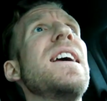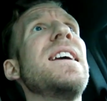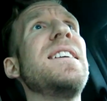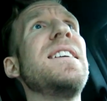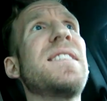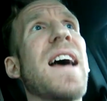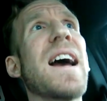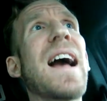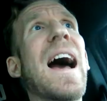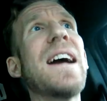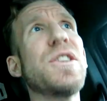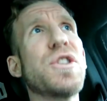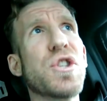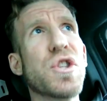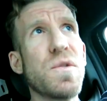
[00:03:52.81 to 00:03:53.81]
He's like,
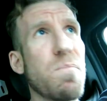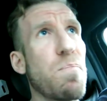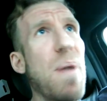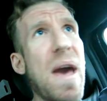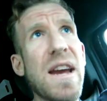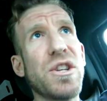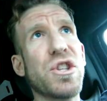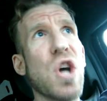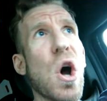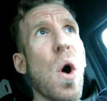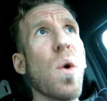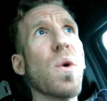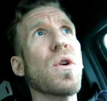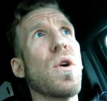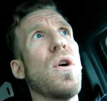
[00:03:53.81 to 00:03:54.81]
I pay
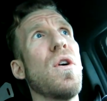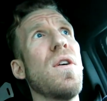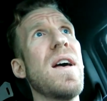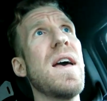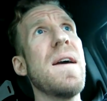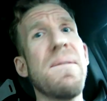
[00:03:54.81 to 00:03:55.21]
total